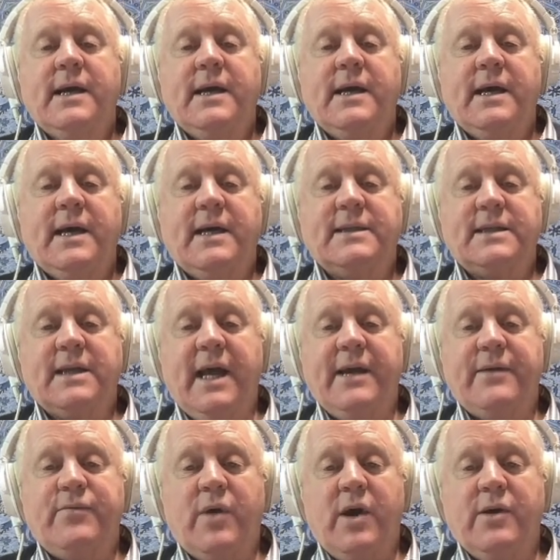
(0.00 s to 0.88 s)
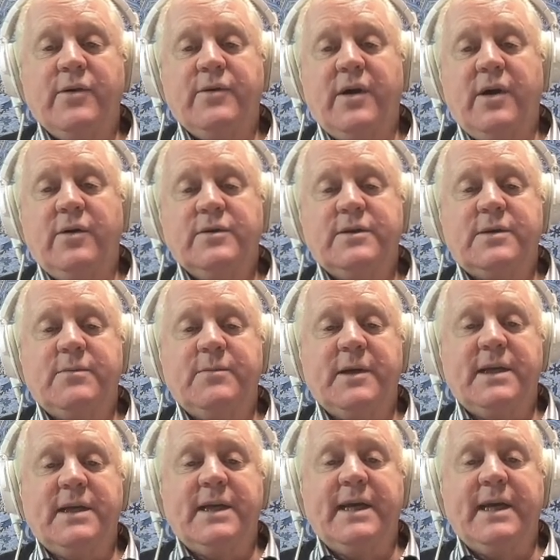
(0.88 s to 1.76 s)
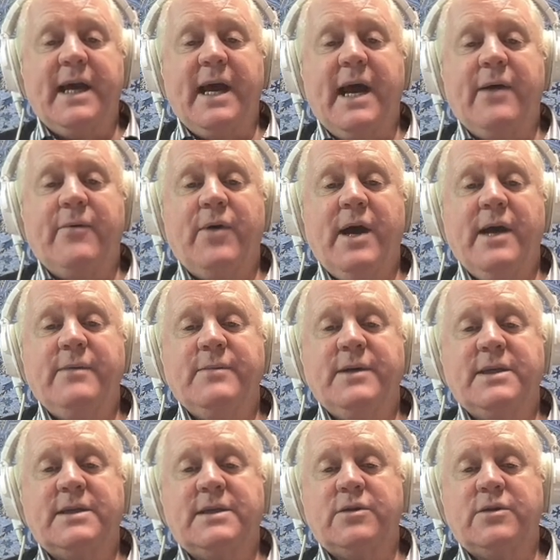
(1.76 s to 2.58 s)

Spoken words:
As Ladd wrote, ultimately our aim is